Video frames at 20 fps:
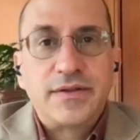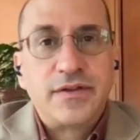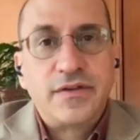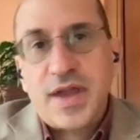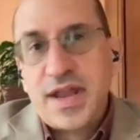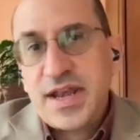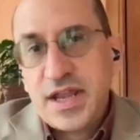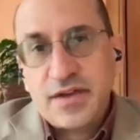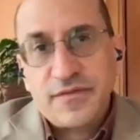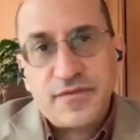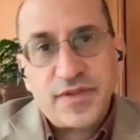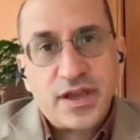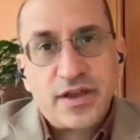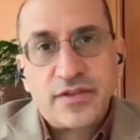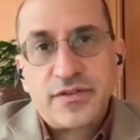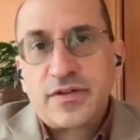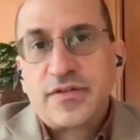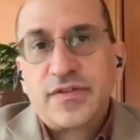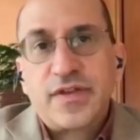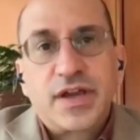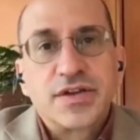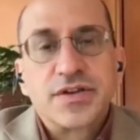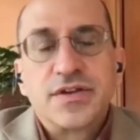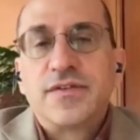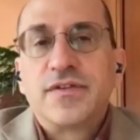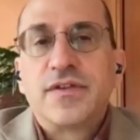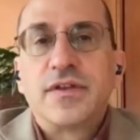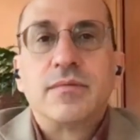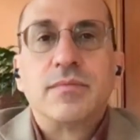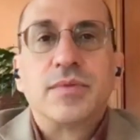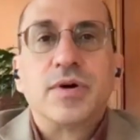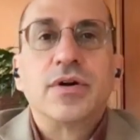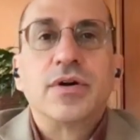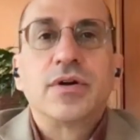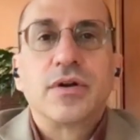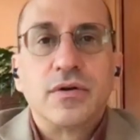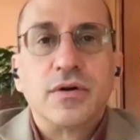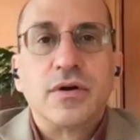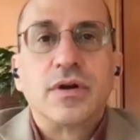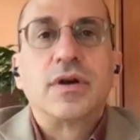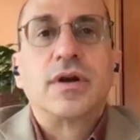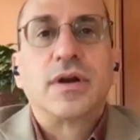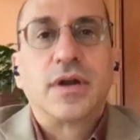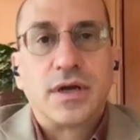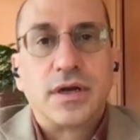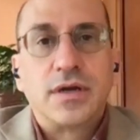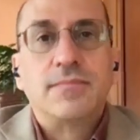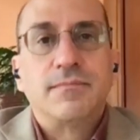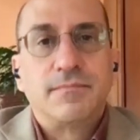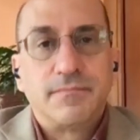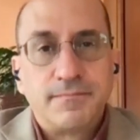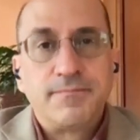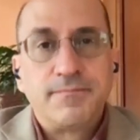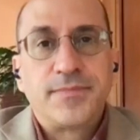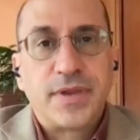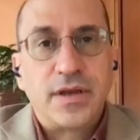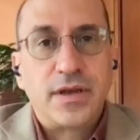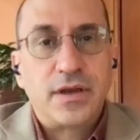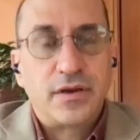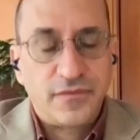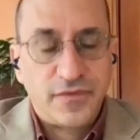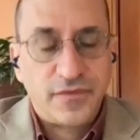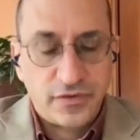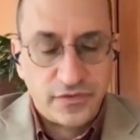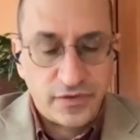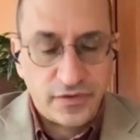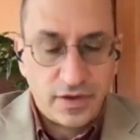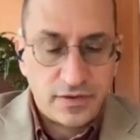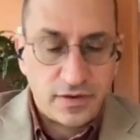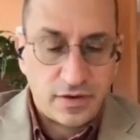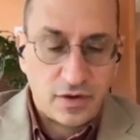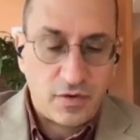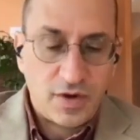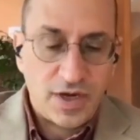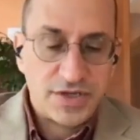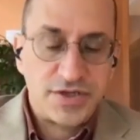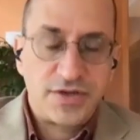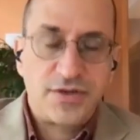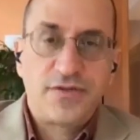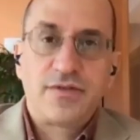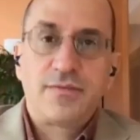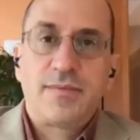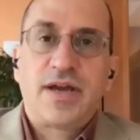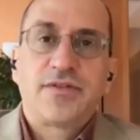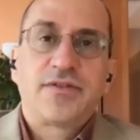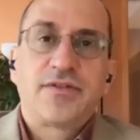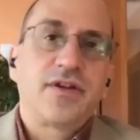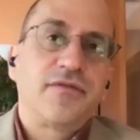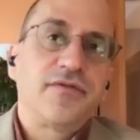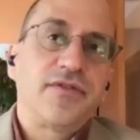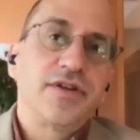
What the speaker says: to any of the other sections of the book, or if there's other questions about